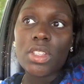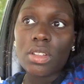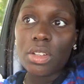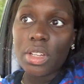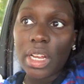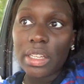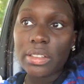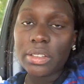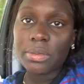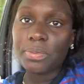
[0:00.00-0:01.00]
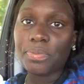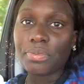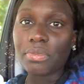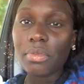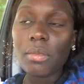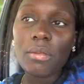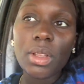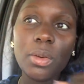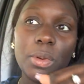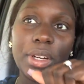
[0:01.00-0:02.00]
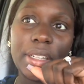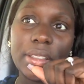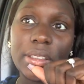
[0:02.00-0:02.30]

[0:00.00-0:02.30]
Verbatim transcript: So you guys, we're at